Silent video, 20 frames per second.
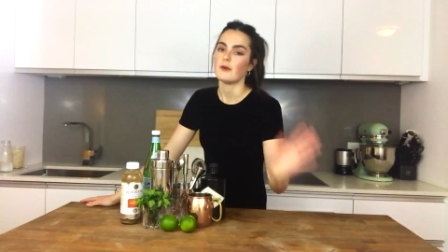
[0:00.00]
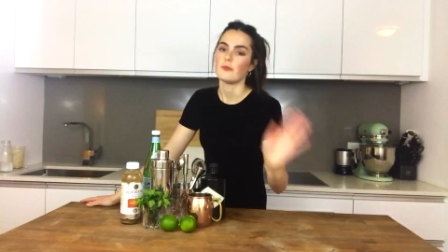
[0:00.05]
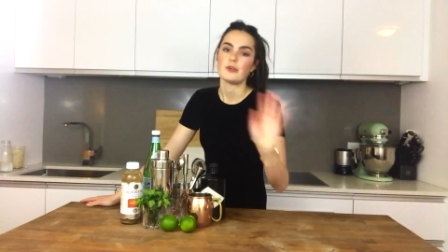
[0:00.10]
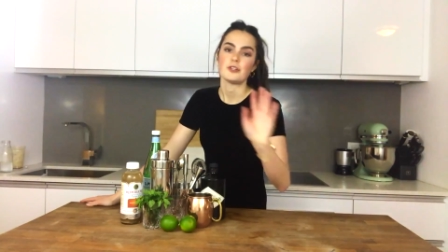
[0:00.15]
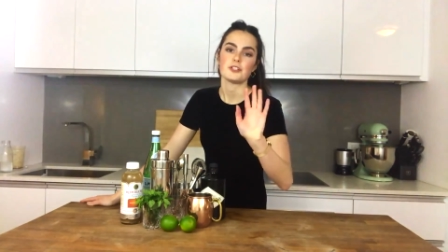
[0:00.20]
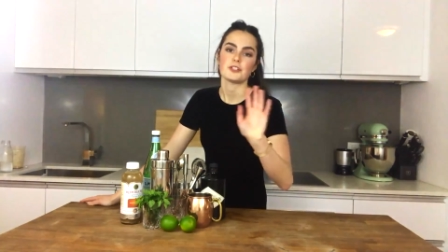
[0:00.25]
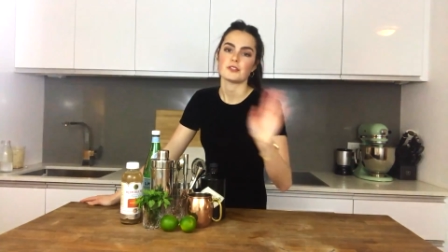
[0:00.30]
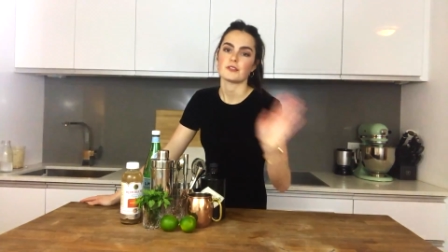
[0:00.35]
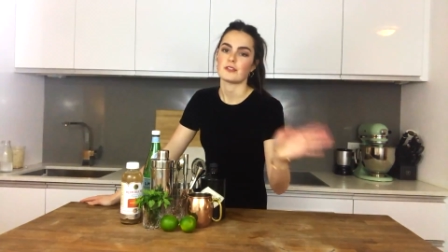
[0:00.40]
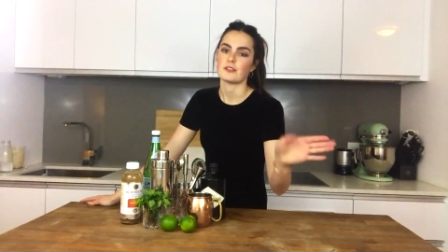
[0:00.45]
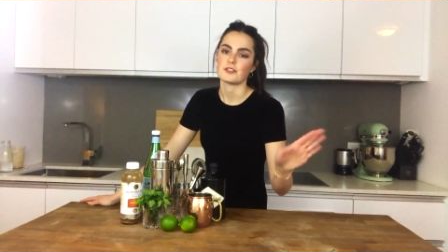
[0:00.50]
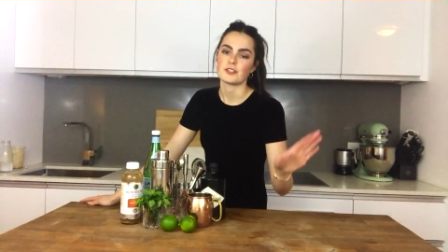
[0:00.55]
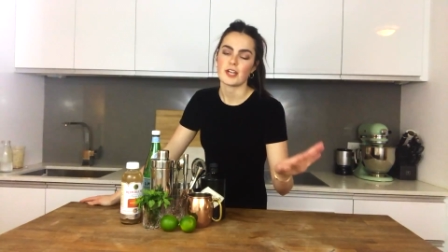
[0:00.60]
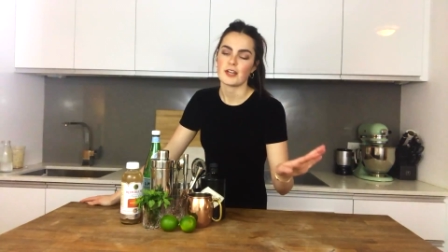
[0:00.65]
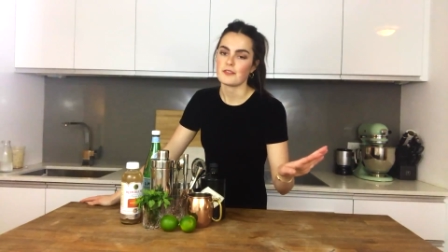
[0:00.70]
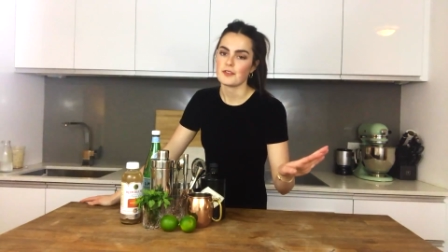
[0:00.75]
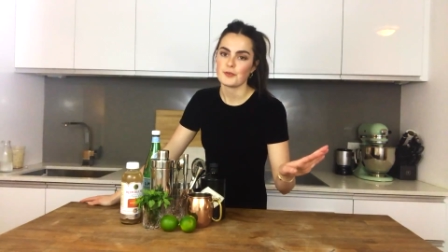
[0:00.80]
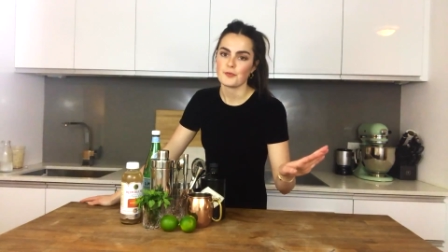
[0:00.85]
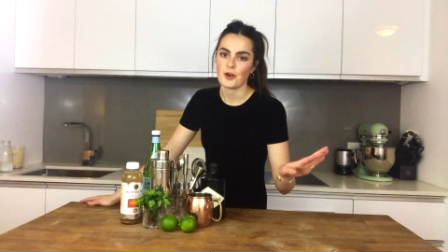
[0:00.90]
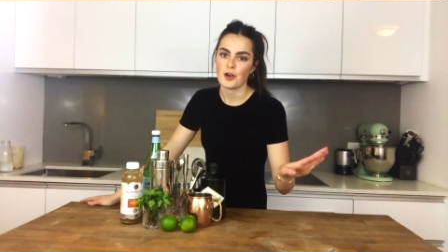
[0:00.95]
which there's
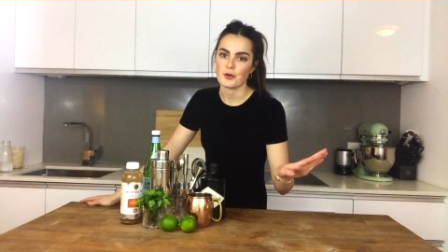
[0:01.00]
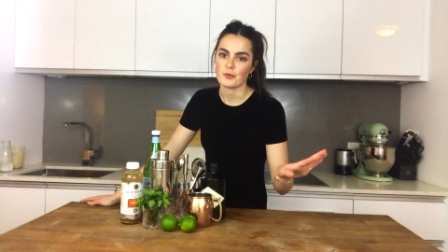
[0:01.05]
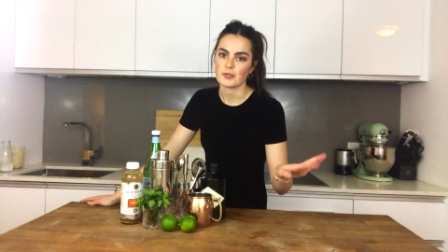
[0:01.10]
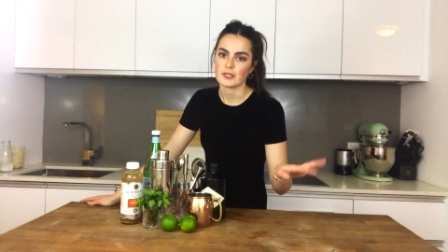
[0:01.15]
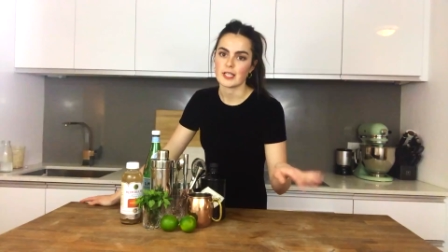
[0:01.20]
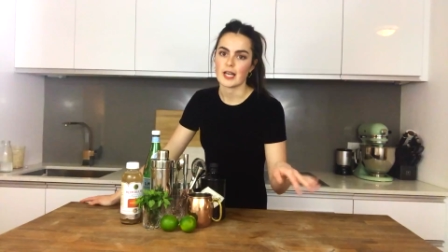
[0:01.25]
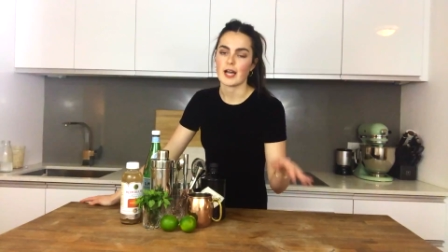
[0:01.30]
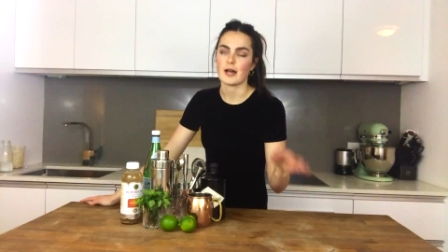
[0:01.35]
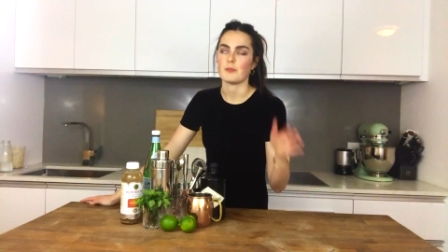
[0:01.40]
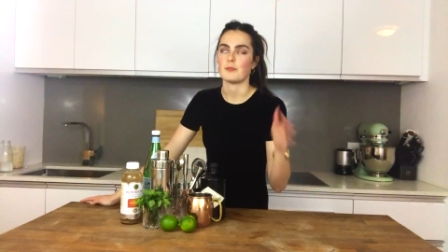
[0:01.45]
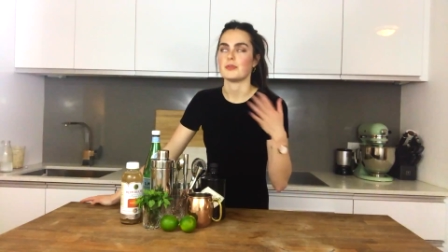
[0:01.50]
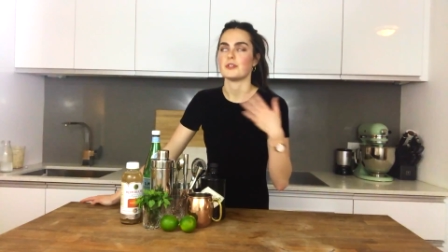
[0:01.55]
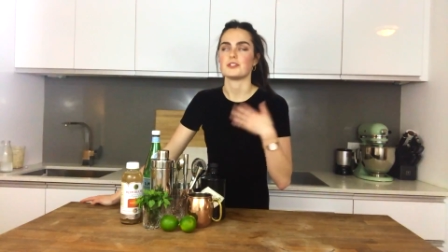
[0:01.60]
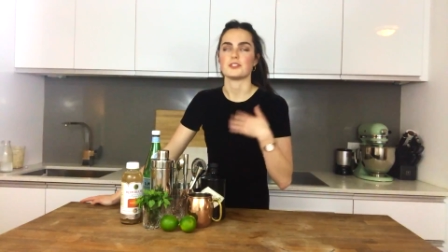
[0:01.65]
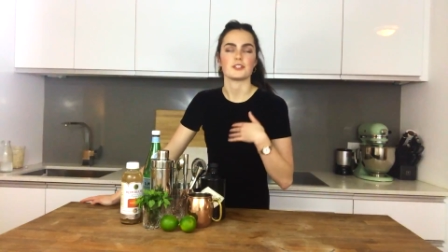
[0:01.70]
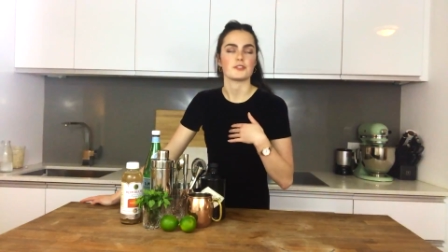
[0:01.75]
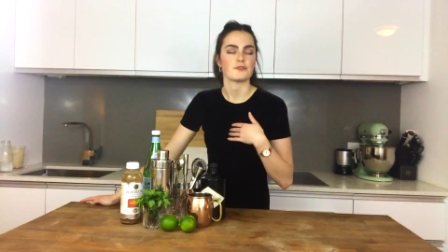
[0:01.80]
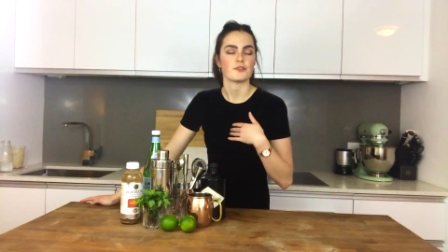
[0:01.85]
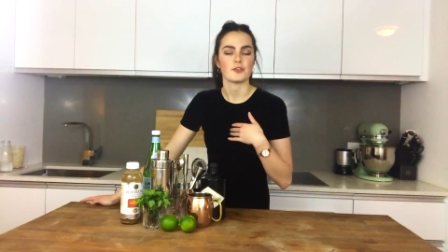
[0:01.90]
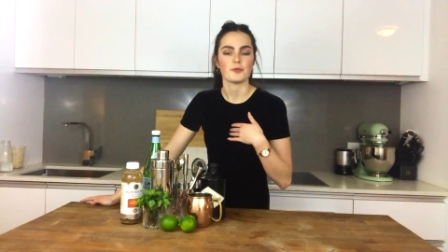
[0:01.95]
nothing wrong with that, but
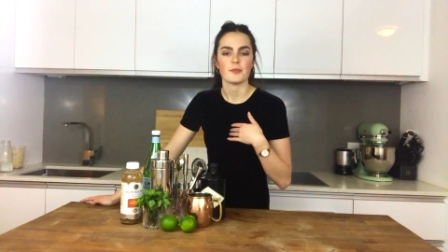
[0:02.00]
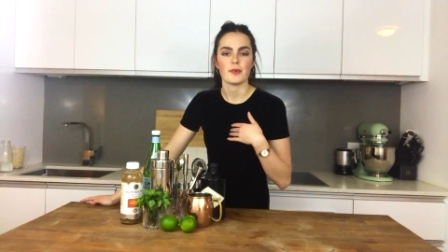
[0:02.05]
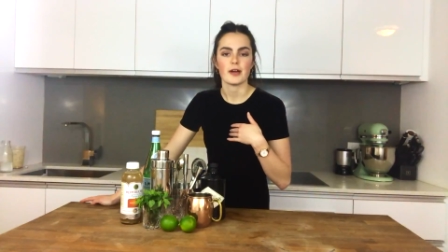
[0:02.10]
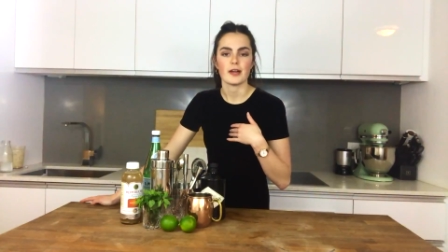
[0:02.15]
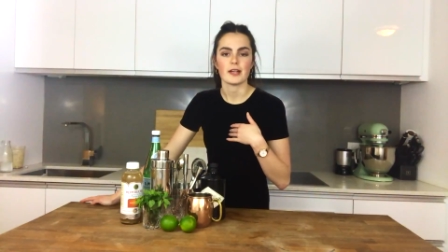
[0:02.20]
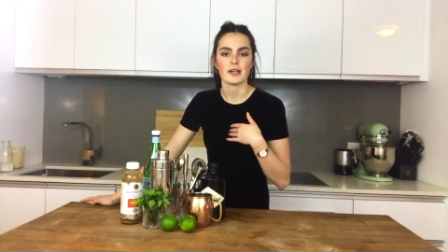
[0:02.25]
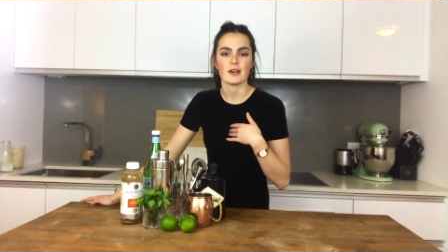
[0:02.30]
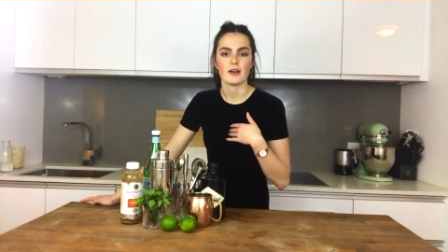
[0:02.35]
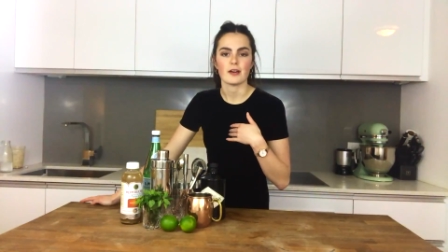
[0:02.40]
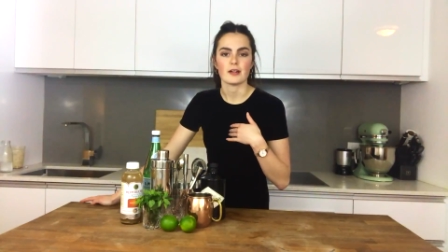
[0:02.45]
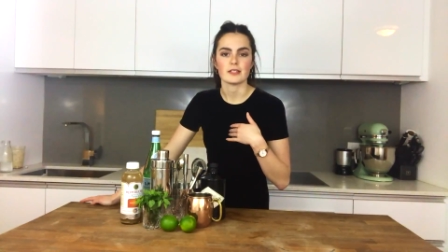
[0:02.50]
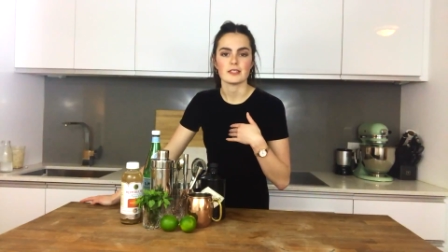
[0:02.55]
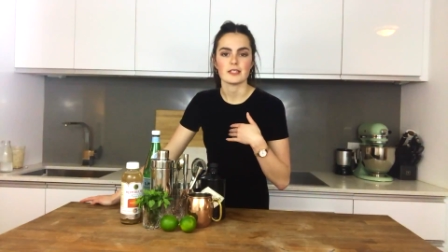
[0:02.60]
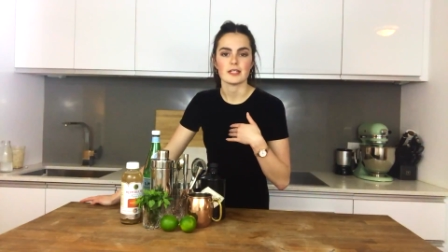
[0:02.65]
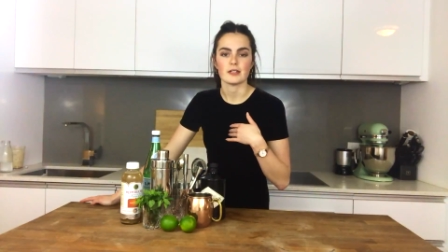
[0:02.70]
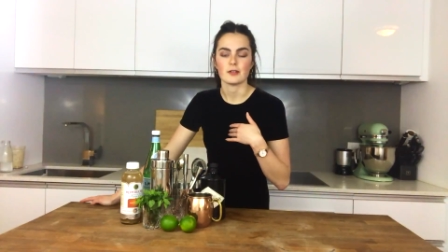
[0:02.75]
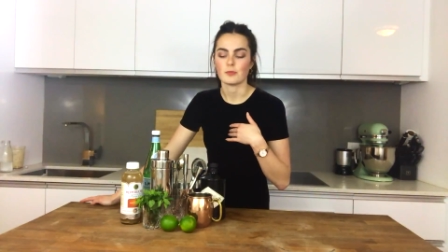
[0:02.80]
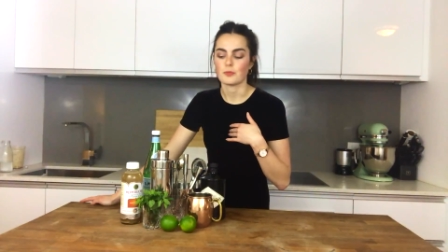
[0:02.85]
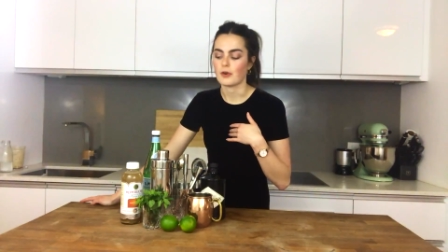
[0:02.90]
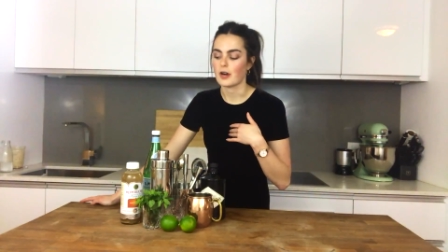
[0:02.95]
just for my
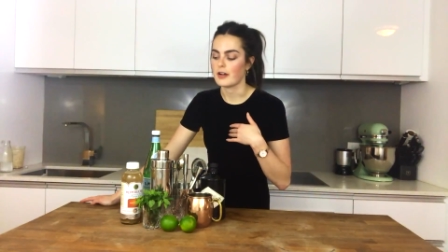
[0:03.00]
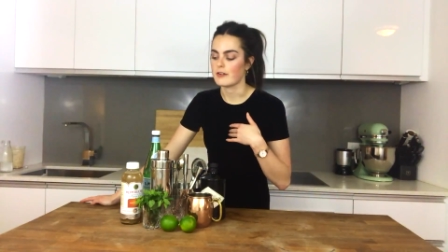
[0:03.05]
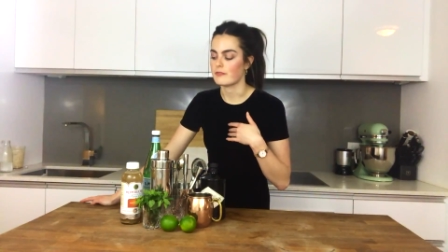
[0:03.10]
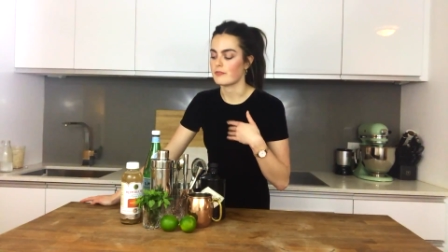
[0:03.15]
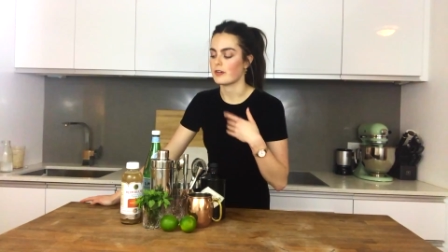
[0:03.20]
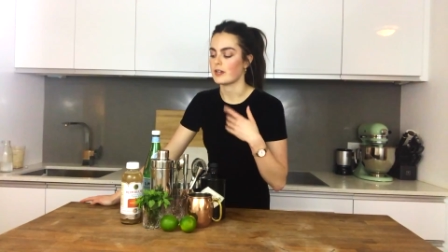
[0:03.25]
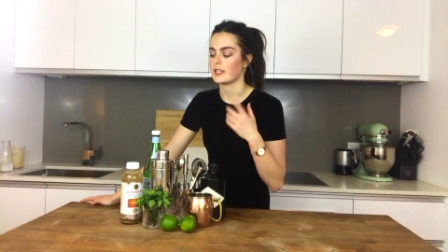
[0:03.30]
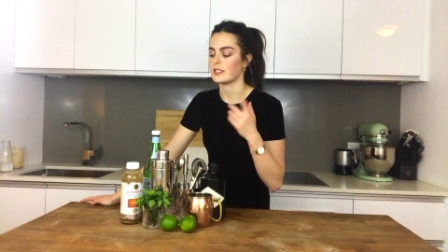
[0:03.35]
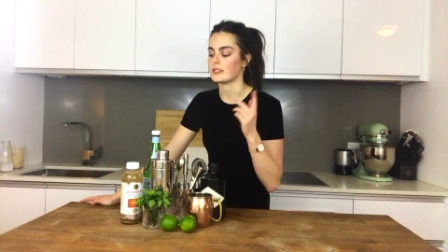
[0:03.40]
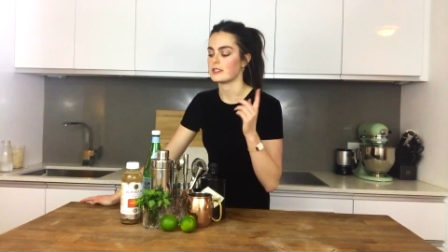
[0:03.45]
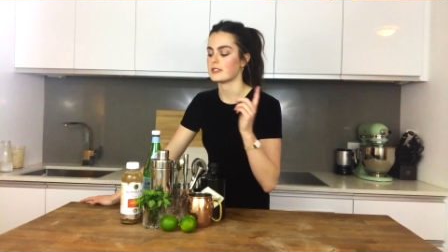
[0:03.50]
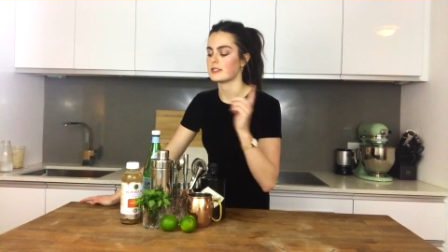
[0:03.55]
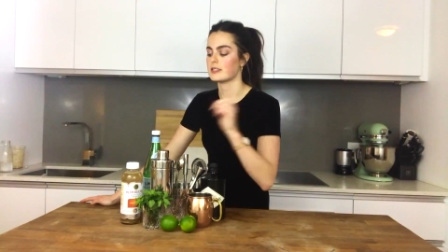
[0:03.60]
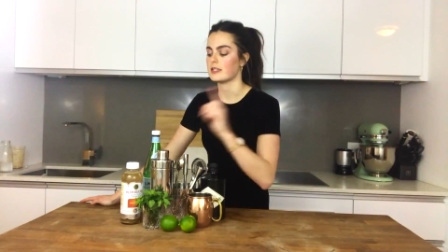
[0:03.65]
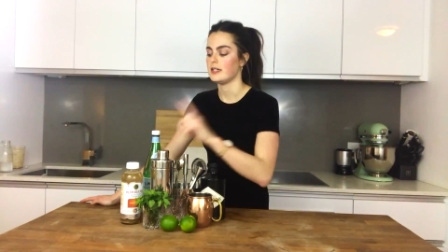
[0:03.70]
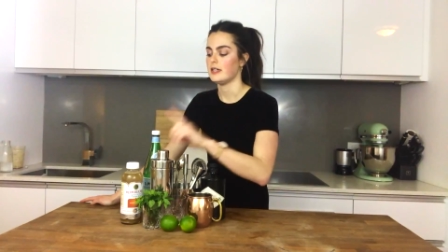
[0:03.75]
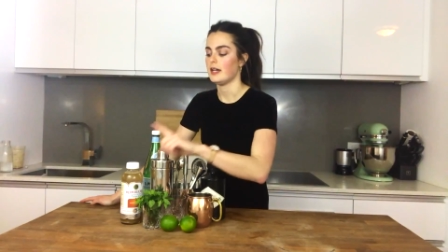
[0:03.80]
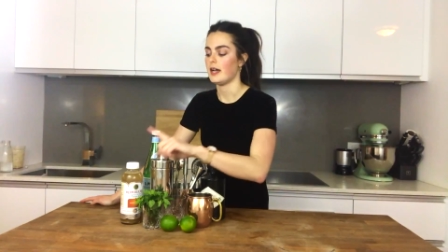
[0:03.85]
cocktail preference,